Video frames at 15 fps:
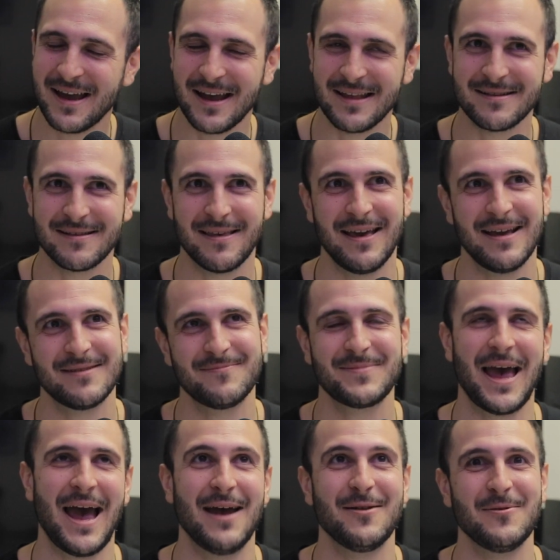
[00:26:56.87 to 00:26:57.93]
And they're like,
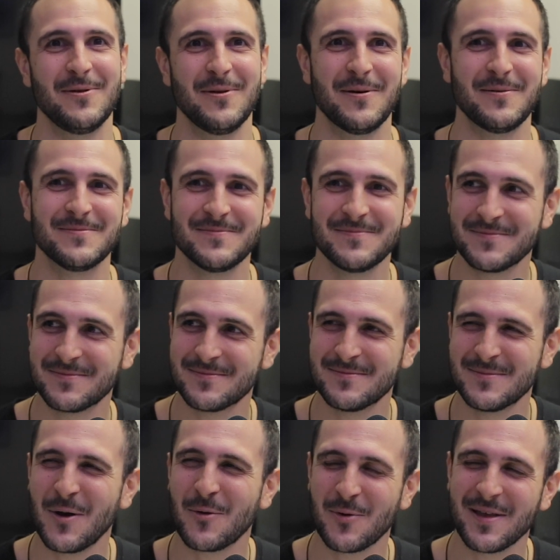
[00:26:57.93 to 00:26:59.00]
I don't know.
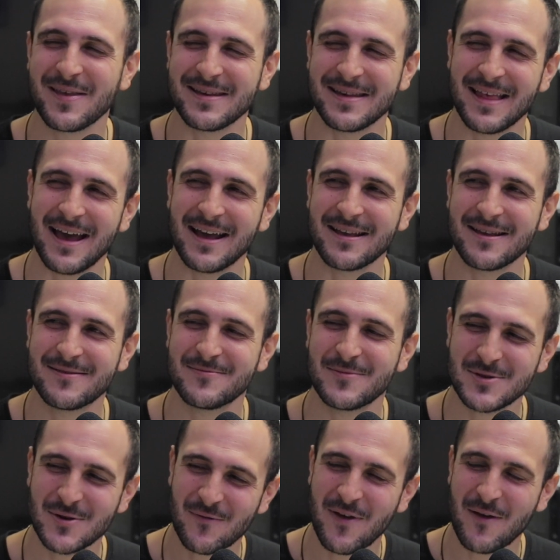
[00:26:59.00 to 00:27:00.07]
No, really, like,
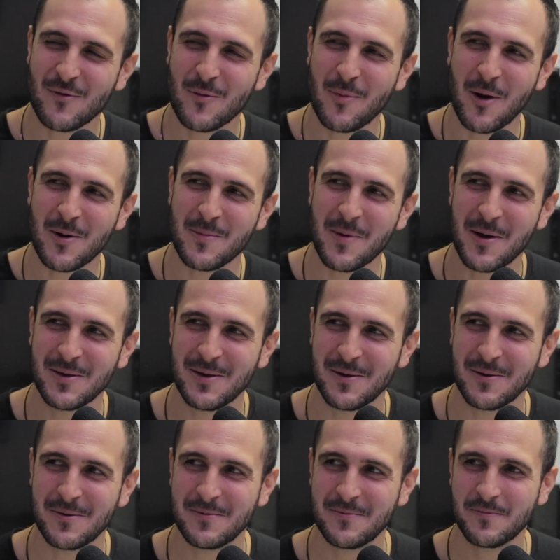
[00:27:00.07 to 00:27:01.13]
what's your favorite part about
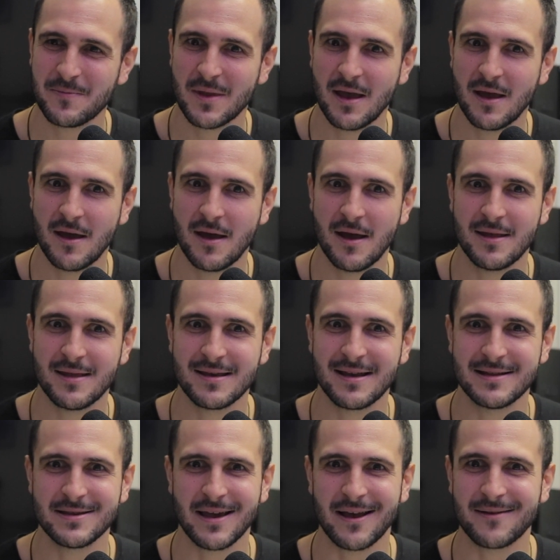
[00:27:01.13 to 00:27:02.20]
you? And the
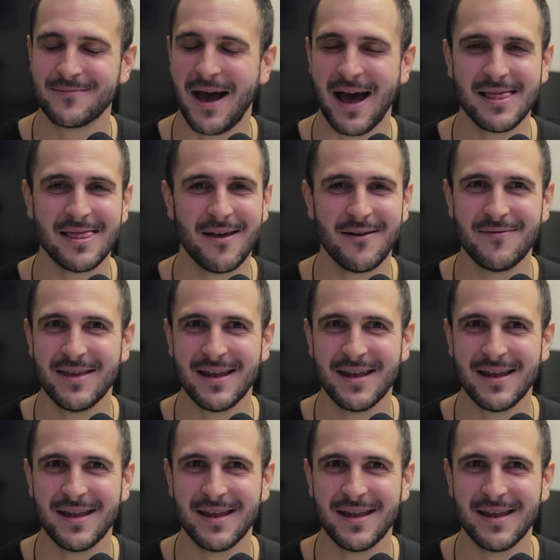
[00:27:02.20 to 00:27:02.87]
kid's like, I love